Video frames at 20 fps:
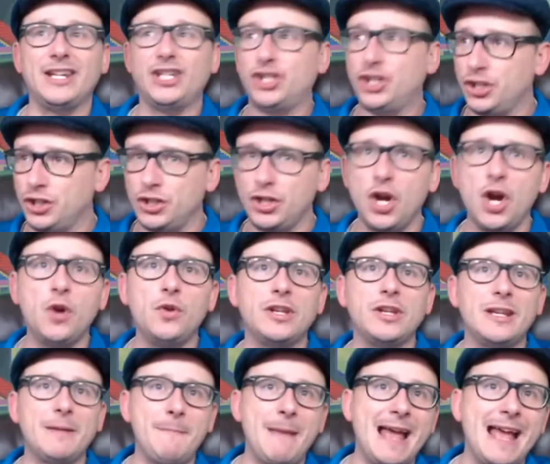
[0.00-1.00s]
He should know
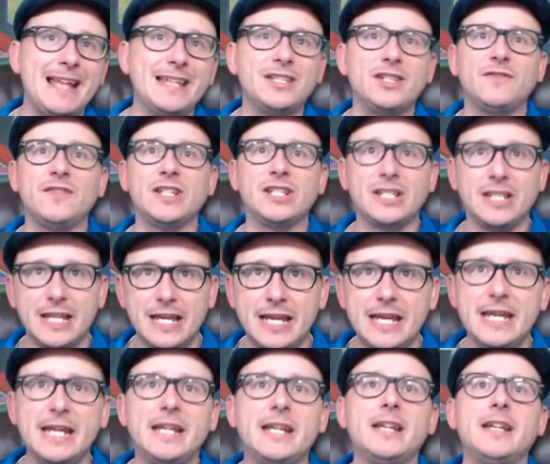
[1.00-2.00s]
the demands of this
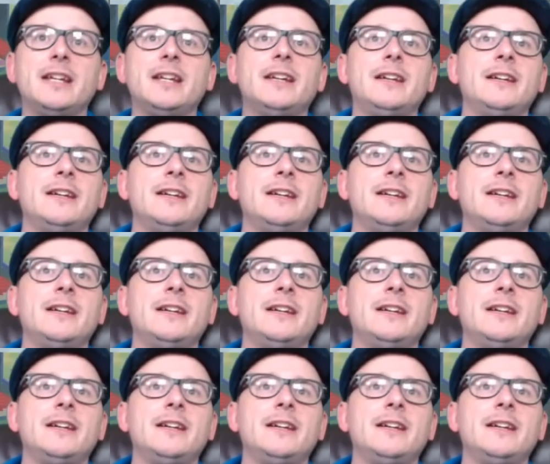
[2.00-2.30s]
league.